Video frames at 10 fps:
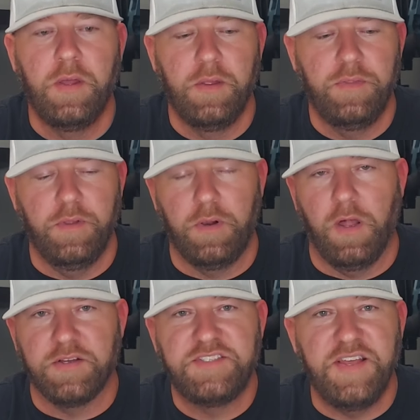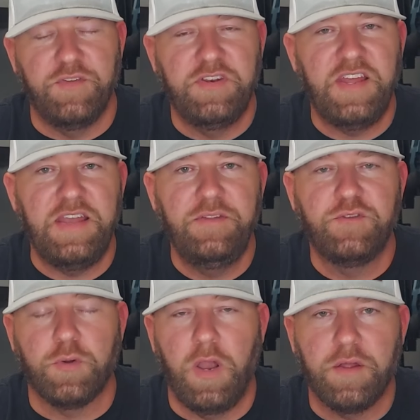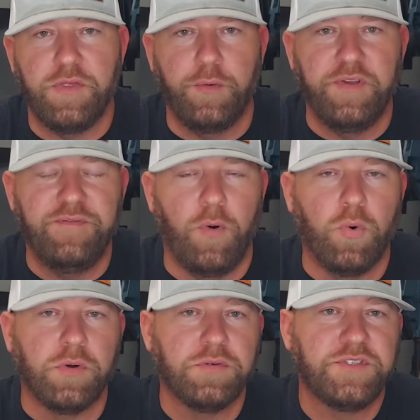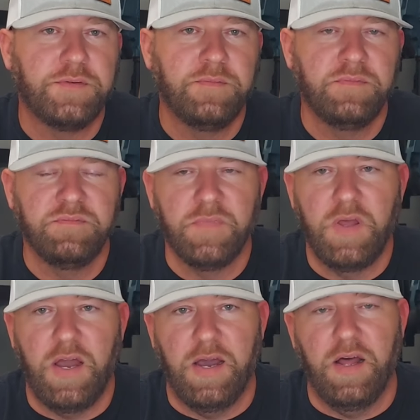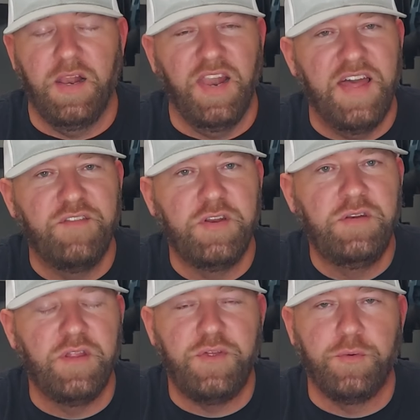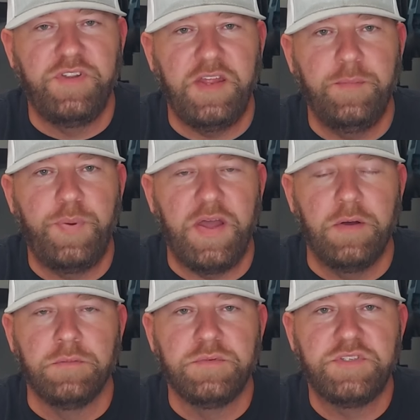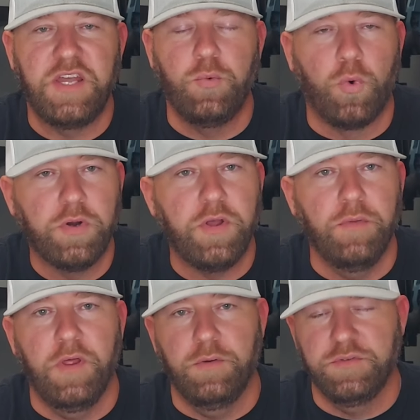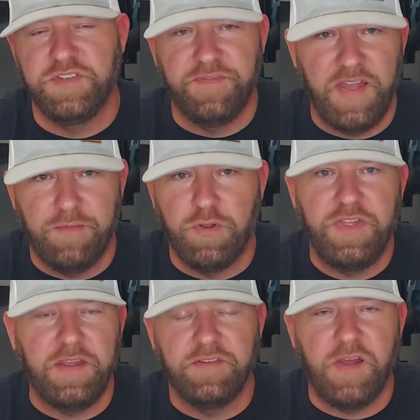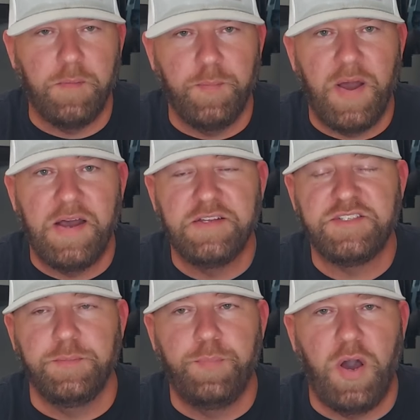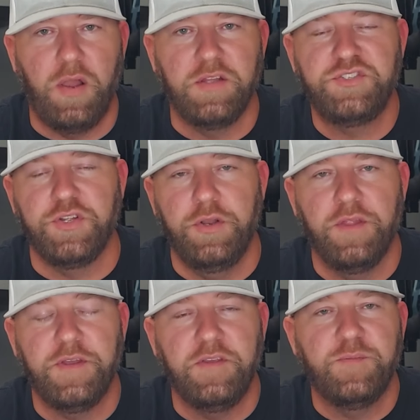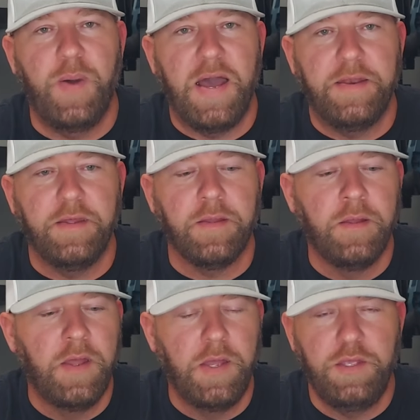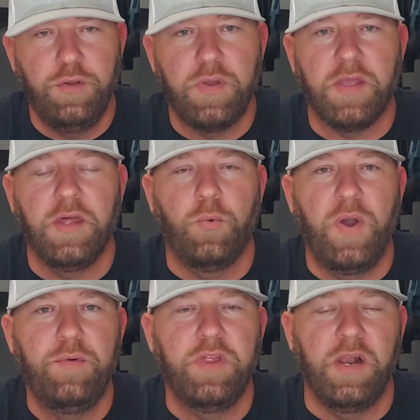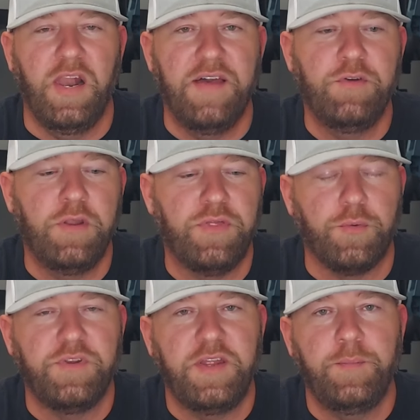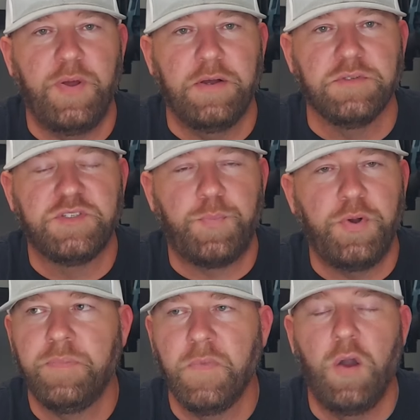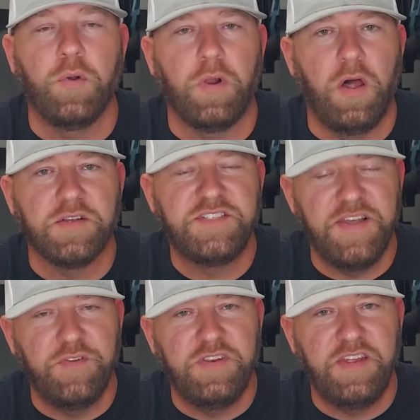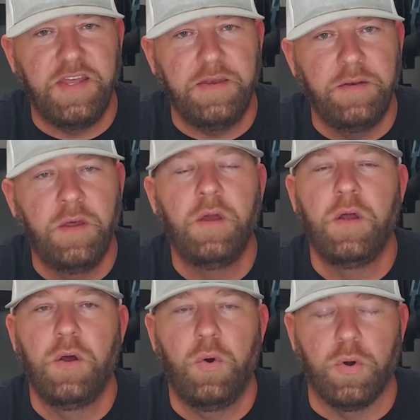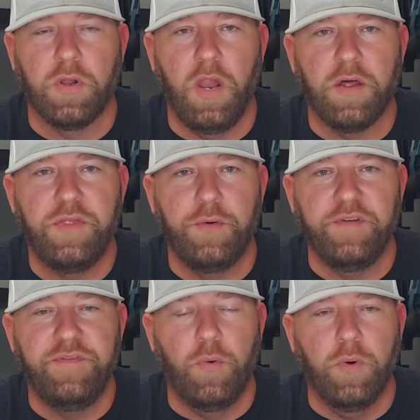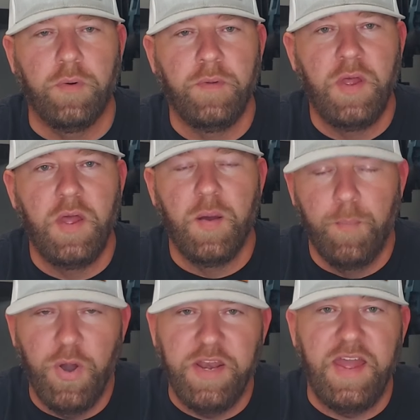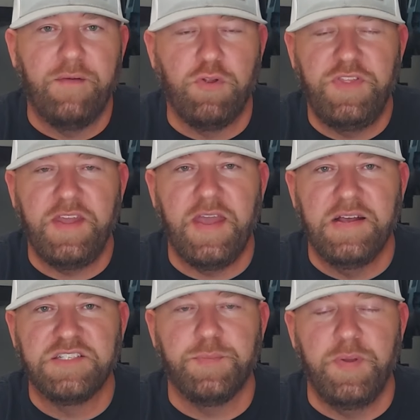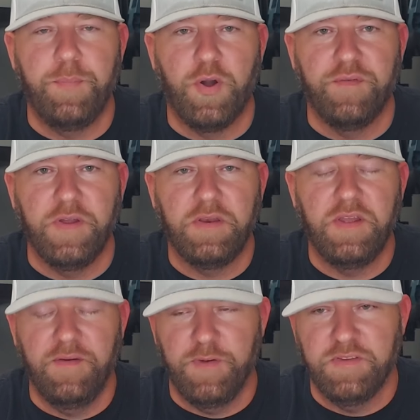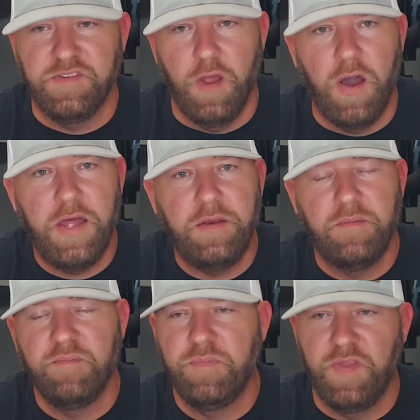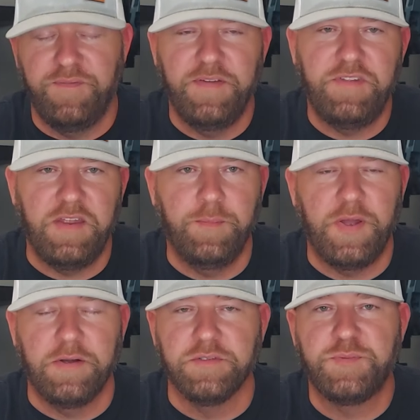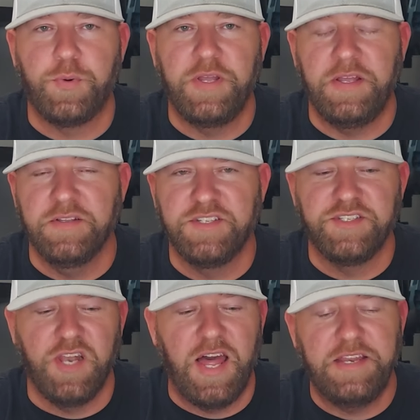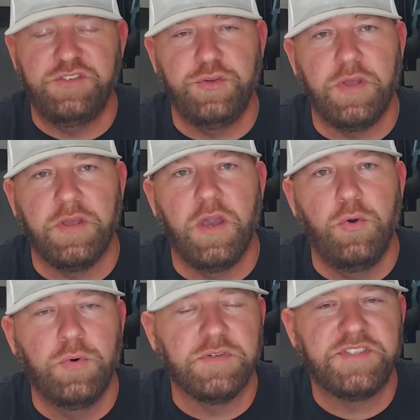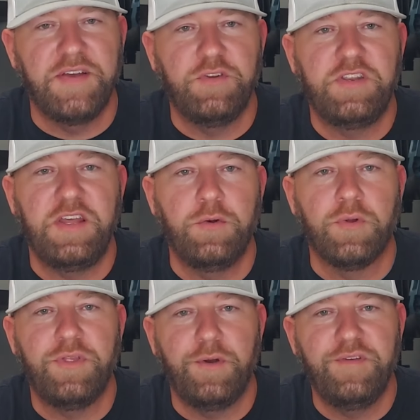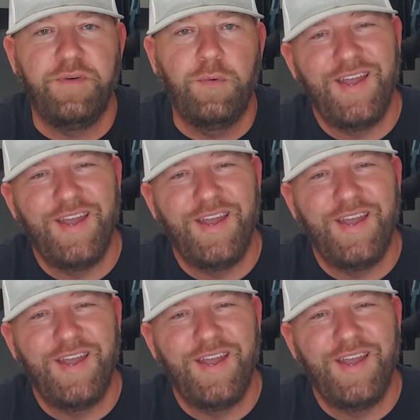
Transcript: The Glock 17s or Glock 34s, 11 to 13 pounds can work on those. If everything is optimized and polished and nothing is binding, you can get away with an 11 to 13 pound spring on a Glock 17 or a Glock 34. But everything has to be perfect. If it's not, the 15-pound spring is as light as you can go on a 17 or a 34.